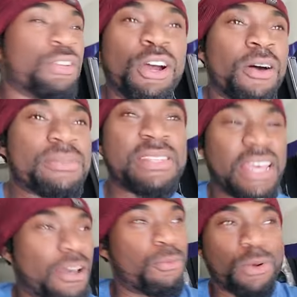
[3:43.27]
You know what I'm
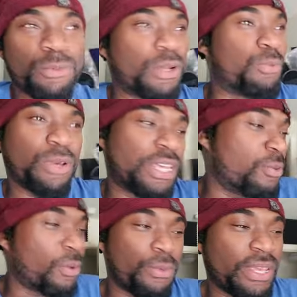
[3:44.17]
saying? When, when
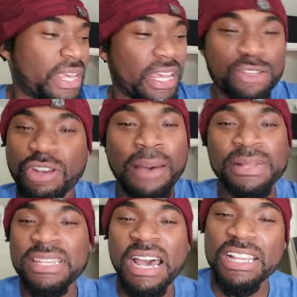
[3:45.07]
we, when we get
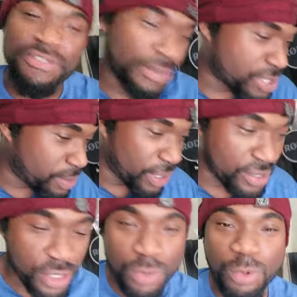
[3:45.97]
traumatized from
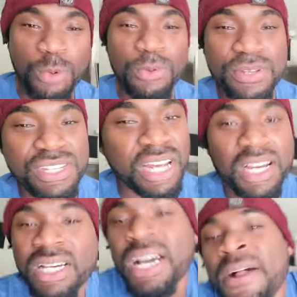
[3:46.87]
experiences when we was
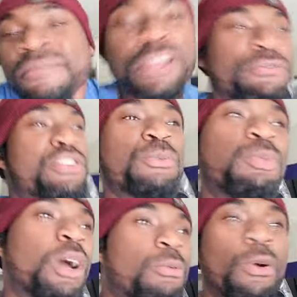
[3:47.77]
younger, it reach a
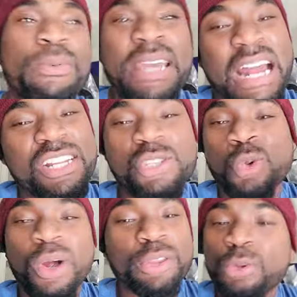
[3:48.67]
point where we got to
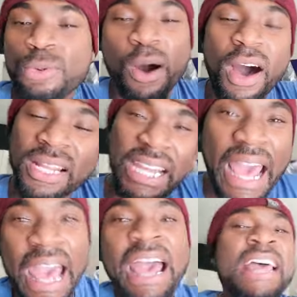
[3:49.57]
sort through all of
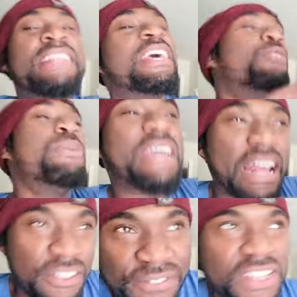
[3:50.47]
that. Then we
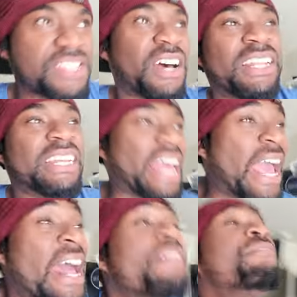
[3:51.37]
got to fix all of that.